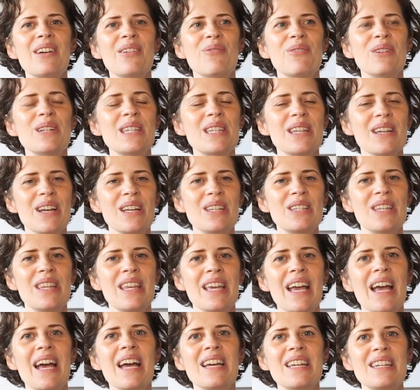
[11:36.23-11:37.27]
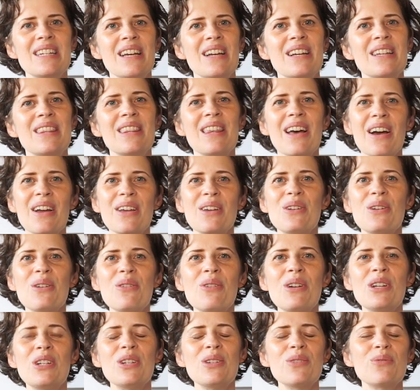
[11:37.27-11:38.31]
once I got to the end, I thought, you know,
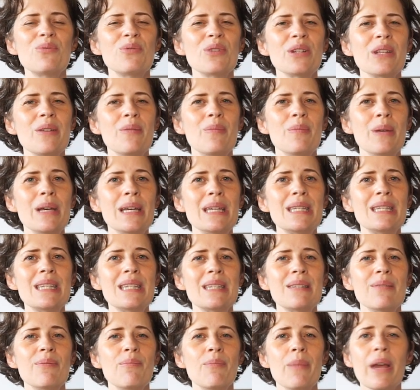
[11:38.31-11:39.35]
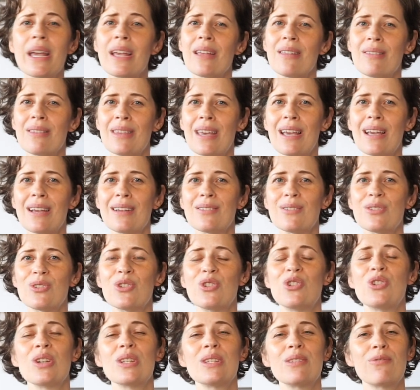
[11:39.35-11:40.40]
I just really miss making things
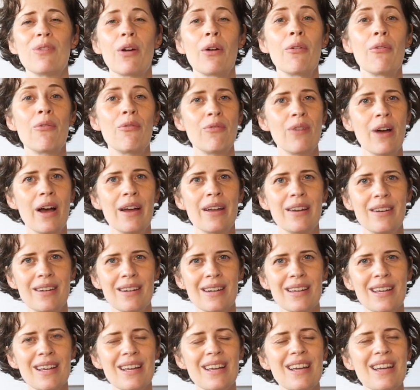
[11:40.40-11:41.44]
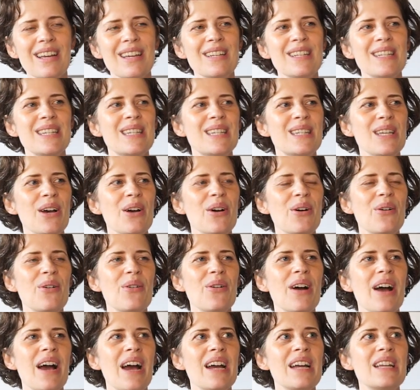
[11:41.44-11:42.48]
just for fun.
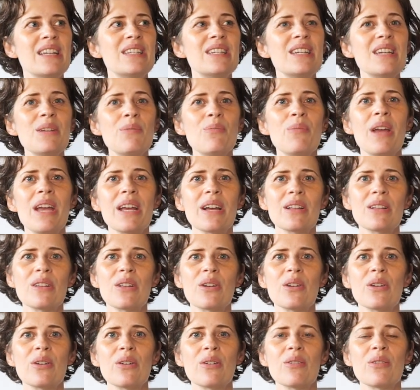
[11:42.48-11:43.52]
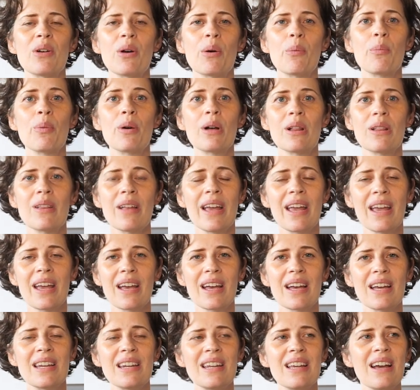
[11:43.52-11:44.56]
So I did make a little
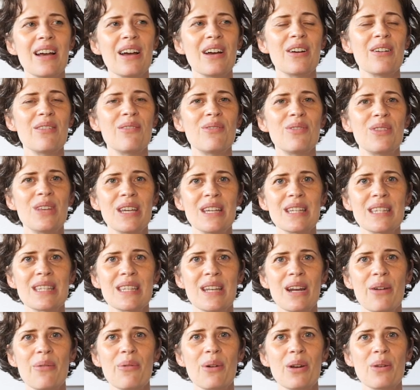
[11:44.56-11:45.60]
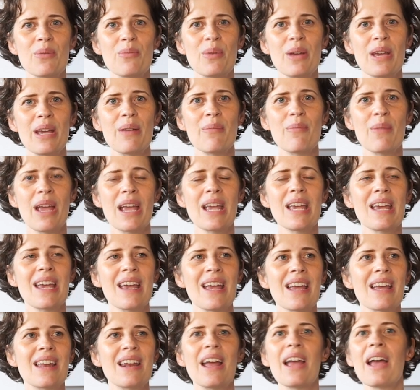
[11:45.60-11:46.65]
plan of things that I want to be
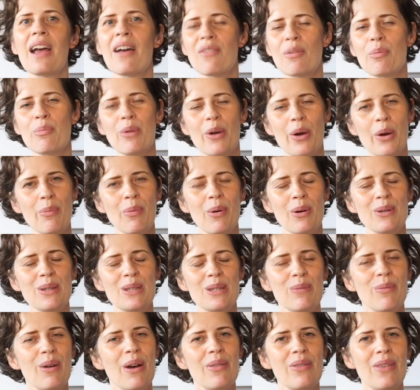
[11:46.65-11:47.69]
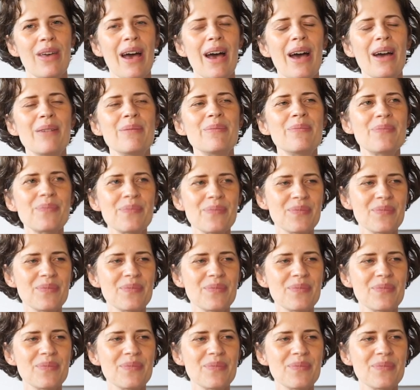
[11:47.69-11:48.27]
making, and I have a blog post about that.